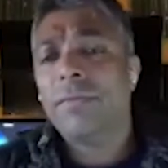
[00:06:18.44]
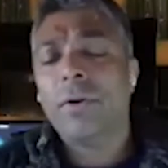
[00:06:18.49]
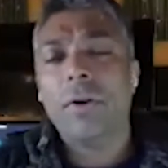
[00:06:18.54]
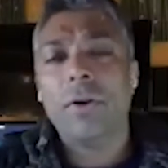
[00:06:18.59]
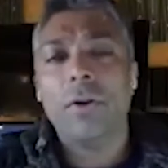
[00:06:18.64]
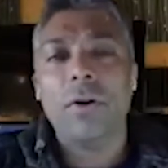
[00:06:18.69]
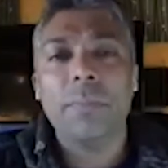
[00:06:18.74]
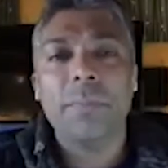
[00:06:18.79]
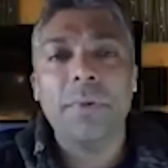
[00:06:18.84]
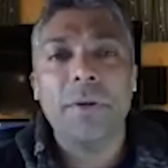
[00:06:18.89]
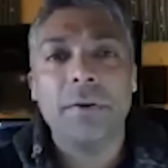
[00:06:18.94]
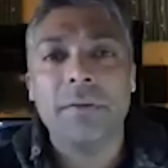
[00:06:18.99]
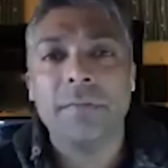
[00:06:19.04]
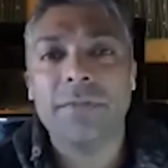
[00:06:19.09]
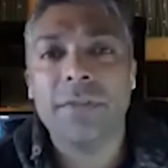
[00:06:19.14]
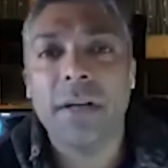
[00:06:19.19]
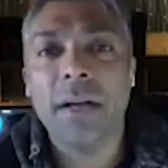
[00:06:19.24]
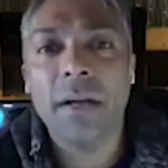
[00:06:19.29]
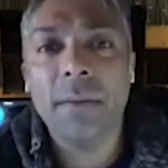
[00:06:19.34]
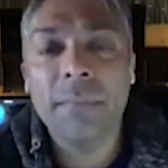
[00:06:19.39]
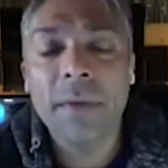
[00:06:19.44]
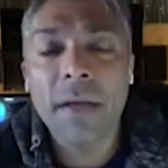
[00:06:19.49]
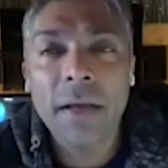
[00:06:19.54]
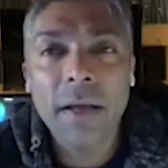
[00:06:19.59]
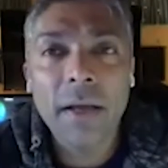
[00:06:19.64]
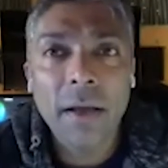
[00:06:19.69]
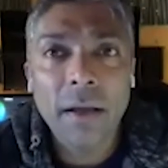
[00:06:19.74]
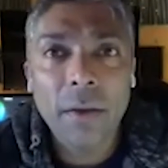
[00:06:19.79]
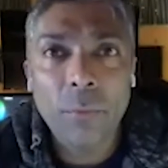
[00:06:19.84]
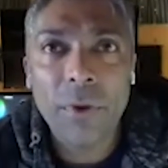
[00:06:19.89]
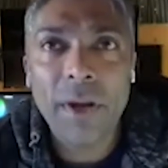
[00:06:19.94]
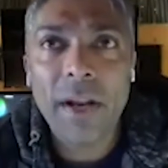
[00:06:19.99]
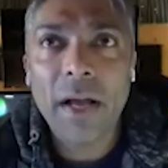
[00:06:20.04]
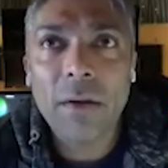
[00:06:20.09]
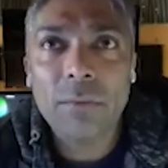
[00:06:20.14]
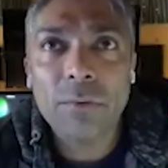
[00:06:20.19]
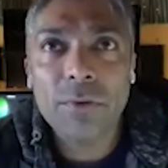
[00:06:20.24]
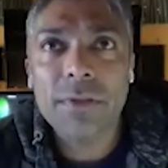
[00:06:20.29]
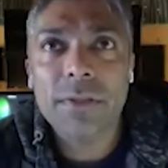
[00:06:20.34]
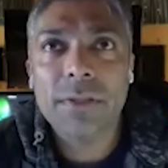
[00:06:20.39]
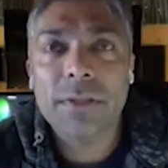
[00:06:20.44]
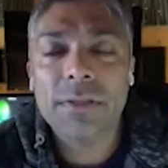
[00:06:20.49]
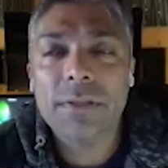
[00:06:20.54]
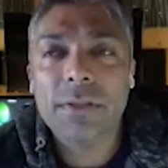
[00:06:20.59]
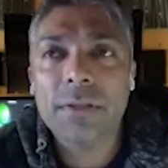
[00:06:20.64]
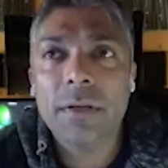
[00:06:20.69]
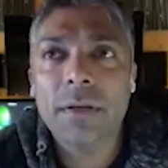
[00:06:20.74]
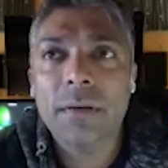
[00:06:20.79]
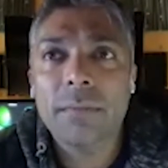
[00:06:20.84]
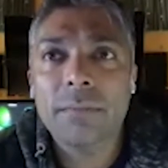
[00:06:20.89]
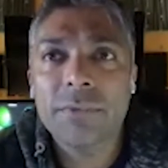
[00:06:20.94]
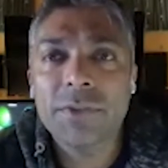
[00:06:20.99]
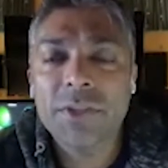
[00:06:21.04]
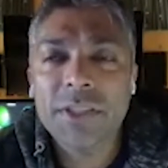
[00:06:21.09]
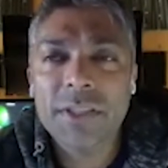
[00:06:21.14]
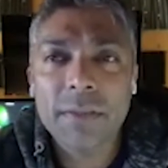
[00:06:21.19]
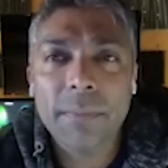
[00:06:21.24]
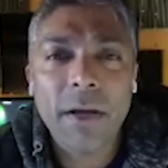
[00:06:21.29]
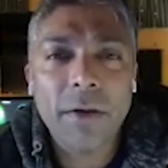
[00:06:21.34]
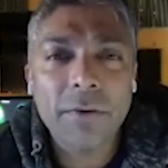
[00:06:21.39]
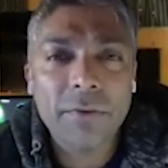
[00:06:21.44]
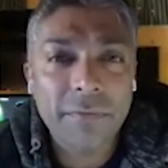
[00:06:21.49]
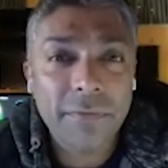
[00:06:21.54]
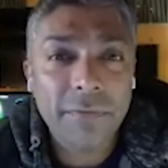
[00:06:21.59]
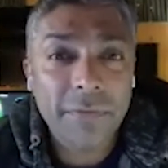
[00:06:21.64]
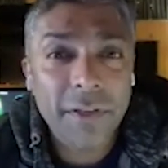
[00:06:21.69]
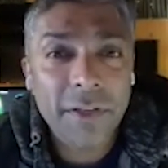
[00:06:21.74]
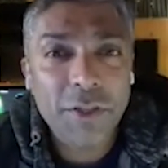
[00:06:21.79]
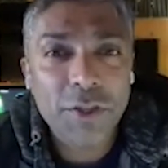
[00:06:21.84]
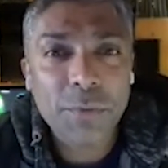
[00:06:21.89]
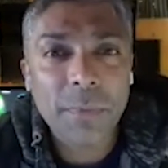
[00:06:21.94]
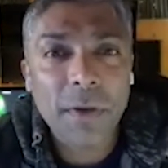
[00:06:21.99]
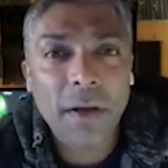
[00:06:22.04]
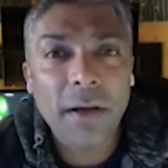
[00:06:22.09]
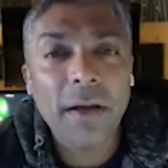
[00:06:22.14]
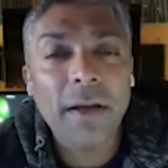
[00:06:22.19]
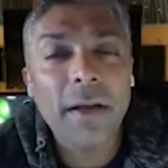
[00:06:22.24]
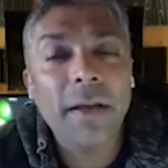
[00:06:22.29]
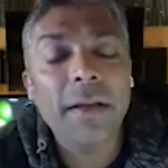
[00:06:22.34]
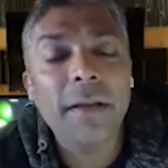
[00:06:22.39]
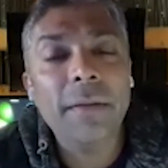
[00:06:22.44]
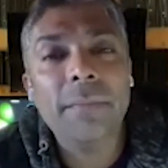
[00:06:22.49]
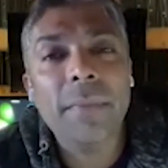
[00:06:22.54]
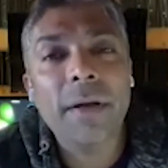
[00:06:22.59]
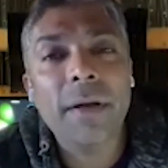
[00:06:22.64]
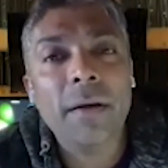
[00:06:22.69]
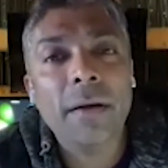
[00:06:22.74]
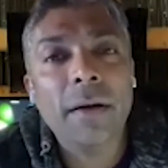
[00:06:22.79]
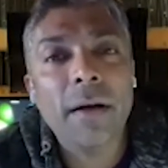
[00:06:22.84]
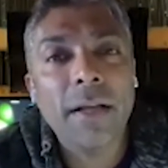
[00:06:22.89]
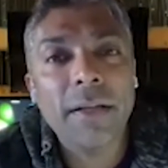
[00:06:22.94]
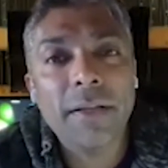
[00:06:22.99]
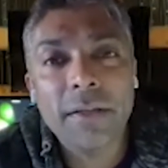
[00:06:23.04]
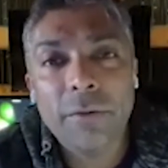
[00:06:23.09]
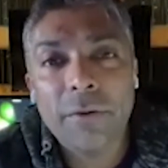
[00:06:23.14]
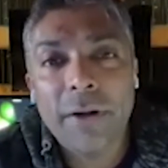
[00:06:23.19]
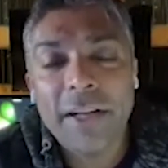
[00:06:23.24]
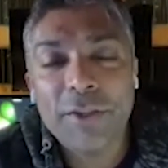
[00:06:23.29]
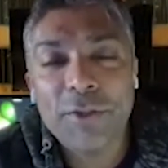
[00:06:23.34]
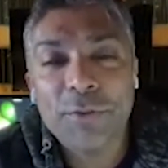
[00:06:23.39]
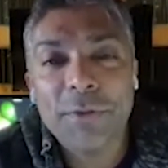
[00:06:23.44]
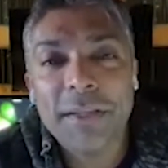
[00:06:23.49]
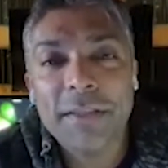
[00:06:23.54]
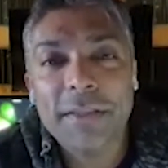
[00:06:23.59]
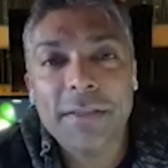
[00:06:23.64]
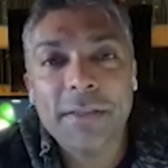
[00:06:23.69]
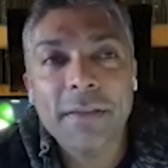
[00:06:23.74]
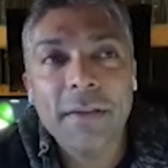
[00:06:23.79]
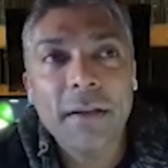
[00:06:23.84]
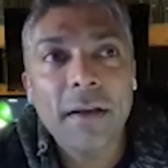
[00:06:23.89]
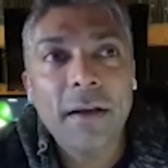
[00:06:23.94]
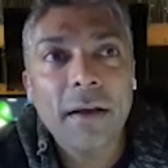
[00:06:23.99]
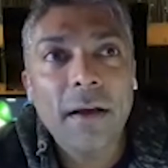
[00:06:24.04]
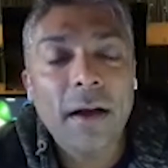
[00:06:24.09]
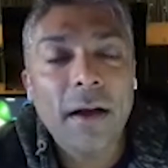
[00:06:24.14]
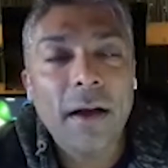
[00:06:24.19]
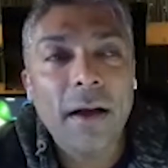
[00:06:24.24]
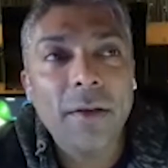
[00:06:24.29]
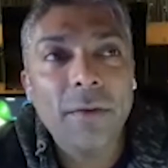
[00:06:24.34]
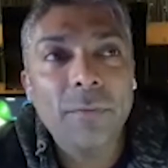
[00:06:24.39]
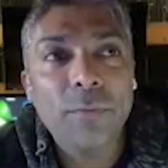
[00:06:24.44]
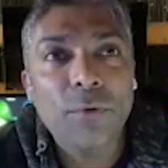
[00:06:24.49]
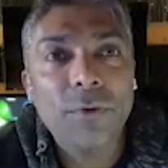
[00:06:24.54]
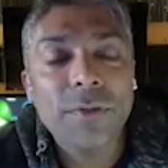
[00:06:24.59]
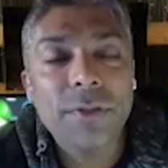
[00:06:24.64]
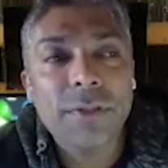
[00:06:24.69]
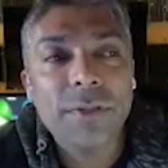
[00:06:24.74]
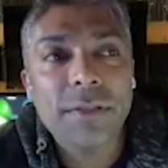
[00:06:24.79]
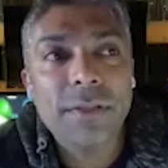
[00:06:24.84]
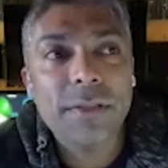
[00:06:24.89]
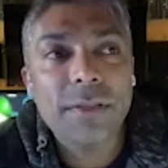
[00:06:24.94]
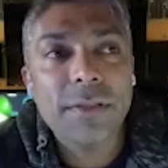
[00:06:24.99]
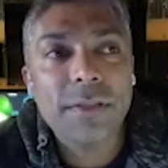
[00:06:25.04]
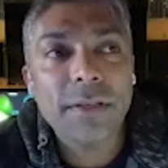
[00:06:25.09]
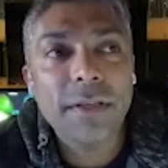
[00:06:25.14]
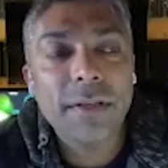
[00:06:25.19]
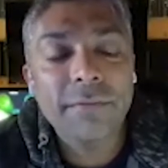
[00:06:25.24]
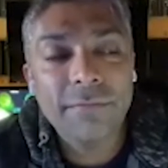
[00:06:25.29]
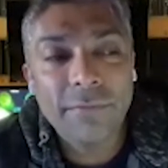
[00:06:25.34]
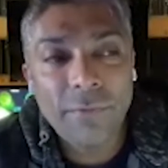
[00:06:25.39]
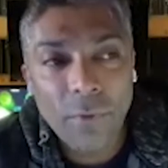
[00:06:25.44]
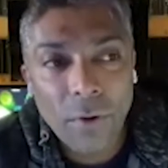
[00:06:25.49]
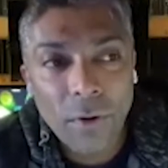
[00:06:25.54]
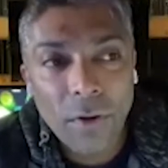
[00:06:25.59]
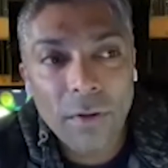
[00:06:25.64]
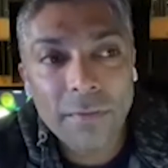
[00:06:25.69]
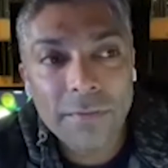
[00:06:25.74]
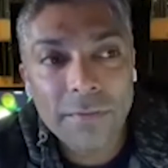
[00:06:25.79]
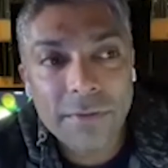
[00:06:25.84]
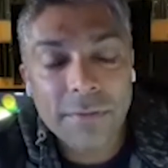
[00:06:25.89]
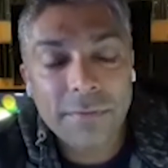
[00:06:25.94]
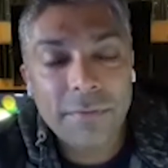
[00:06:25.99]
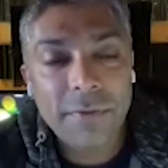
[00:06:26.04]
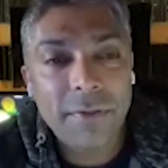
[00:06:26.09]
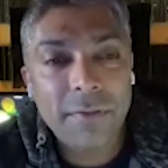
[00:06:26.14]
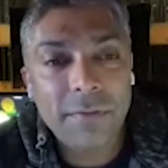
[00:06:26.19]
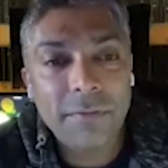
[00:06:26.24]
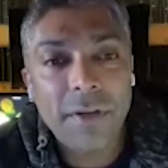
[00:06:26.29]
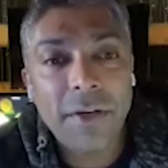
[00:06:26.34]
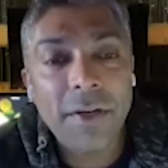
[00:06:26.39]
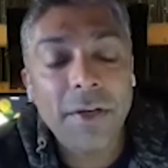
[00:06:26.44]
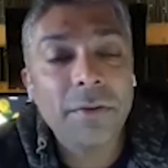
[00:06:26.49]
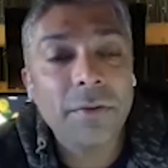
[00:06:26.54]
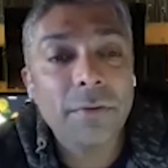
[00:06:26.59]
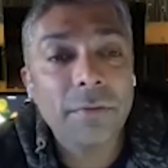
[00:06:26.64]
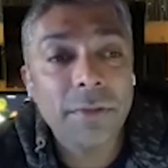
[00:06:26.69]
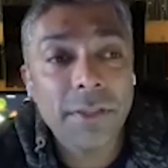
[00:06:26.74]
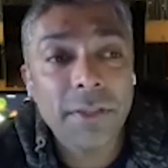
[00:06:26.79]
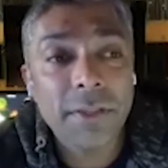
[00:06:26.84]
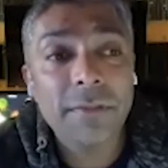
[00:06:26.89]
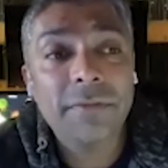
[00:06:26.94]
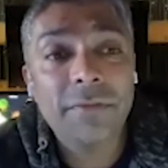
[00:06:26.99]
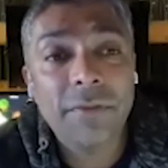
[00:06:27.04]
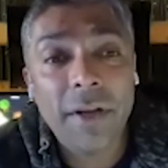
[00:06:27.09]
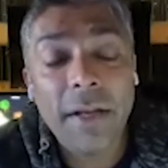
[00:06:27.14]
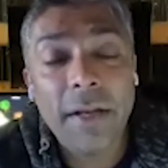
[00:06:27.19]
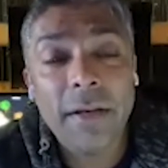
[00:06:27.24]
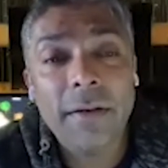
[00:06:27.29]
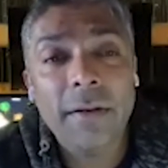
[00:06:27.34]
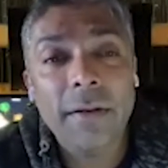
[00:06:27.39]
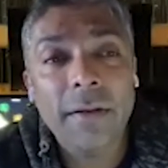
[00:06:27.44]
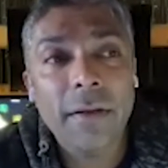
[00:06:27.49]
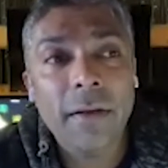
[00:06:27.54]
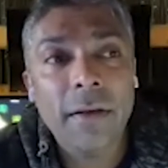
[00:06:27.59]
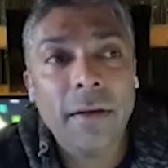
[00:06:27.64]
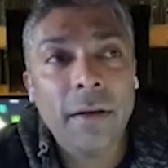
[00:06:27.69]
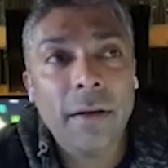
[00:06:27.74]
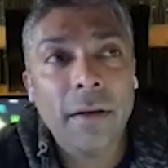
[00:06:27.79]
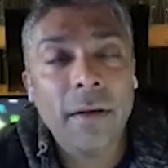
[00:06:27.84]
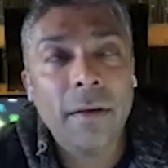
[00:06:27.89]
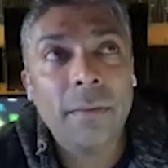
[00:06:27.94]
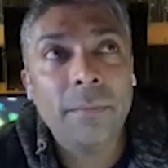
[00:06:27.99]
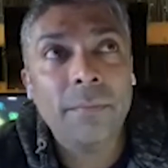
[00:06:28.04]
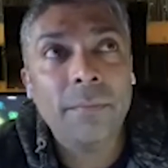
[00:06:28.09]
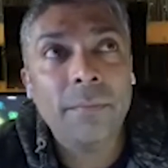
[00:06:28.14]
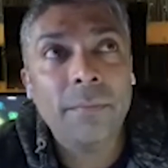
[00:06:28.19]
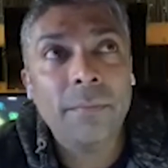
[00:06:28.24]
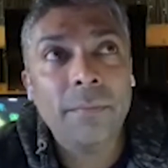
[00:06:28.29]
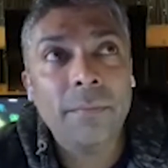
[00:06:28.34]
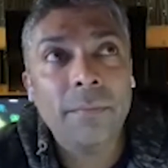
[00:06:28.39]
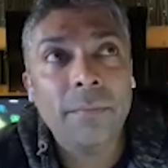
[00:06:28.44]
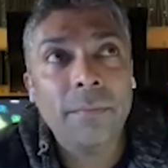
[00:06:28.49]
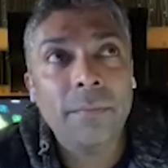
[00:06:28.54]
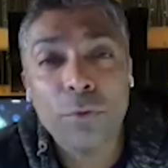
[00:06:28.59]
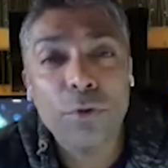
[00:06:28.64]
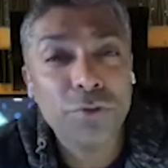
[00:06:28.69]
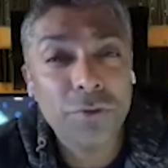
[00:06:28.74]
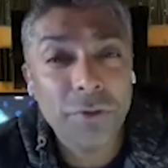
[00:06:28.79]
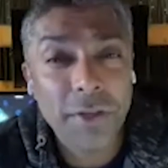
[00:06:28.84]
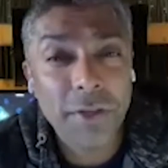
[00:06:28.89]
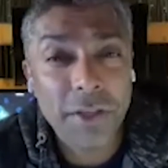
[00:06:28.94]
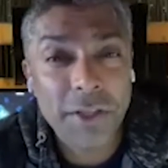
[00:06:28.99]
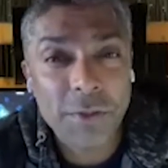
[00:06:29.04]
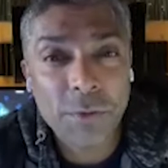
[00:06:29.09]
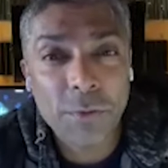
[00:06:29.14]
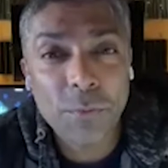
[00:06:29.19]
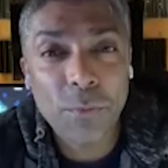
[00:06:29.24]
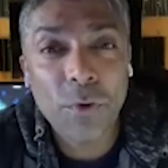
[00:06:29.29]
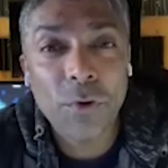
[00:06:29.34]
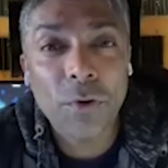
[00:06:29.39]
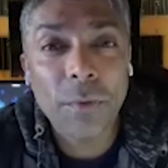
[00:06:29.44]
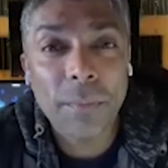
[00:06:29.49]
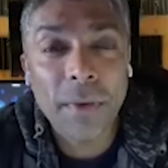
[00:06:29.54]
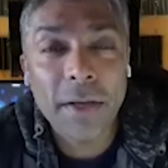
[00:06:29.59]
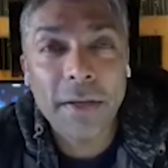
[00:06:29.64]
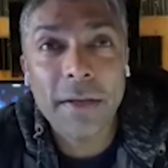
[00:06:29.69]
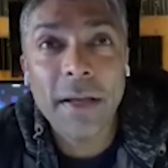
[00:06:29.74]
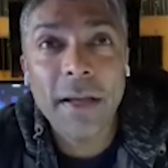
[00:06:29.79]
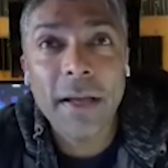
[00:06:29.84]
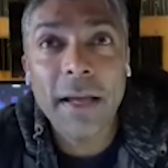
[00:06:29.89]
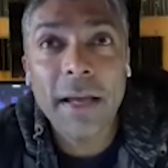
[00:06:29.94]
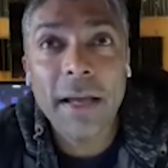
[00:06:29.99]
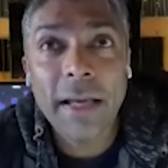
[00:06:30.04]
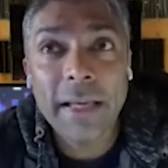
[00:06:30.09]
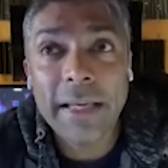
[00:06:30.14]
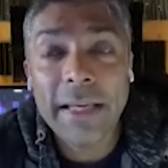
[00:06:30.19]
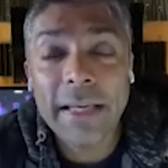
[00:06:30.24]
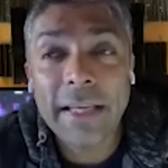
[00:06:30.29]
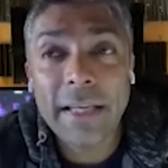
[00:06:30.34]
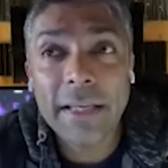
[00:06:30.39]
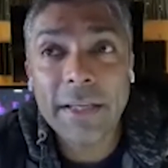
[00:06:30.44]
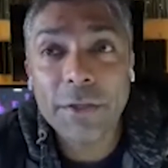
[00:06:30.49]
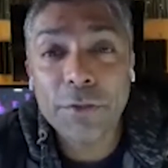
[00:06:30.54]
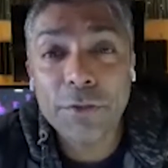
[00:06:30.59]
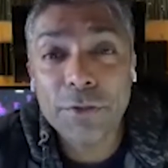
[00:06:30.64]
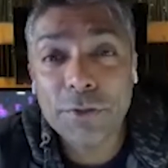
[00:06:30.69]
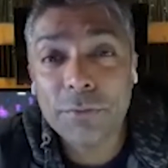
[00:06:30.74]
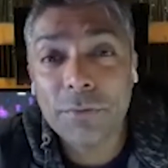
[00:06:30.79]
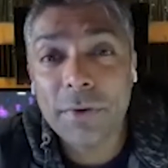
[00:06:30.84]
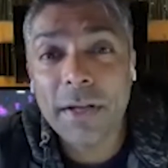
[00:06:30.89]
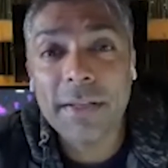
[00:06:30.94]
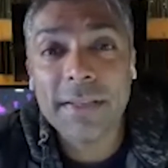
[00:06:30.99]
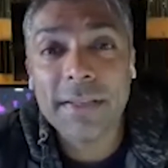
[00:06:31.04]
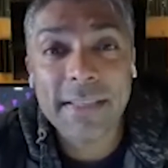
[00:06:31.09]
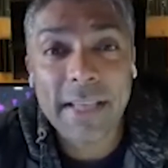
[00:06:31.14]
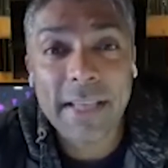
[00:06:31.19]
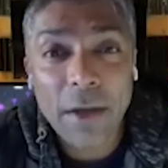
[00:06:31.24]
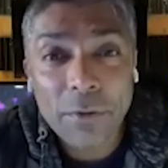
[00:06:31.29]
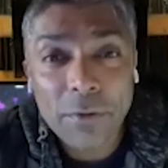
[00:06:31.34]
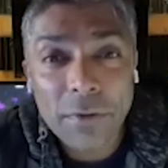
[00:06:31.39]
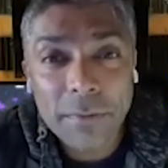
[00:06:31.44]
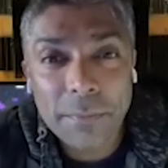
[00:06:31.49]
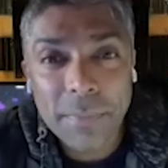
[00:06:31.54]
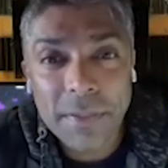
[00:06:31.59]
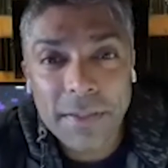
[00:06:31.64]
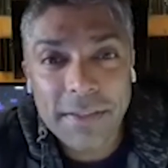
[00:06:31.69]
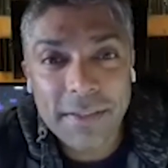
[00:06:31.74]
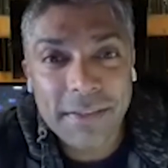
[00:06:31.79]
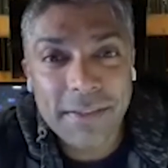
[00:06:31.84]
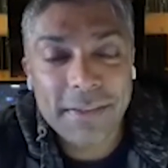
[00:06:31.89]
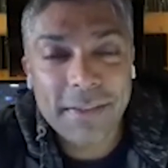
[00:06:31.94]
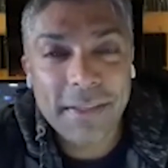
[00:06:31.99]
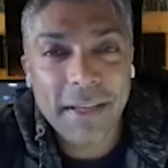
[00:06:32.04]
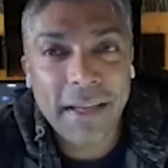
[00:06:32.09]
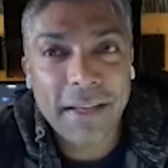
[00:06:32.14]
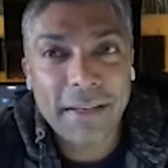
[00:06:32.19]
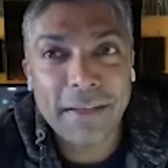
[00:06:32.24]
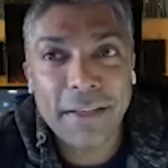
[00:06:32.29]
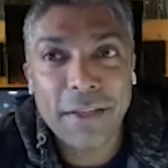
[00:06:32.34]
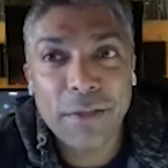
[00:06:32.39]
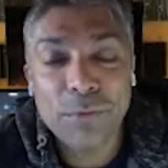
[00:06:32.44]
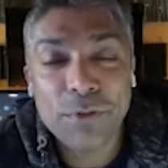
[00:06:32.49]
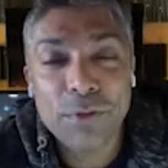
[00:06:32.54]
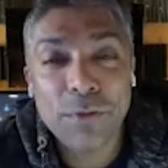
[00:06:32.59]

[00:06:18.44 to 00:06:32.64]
a long period of time. When I was just about to finish my undergraduate, I was involved with a very dear friend who unfortunately is no more, but he used to run a sound business, and he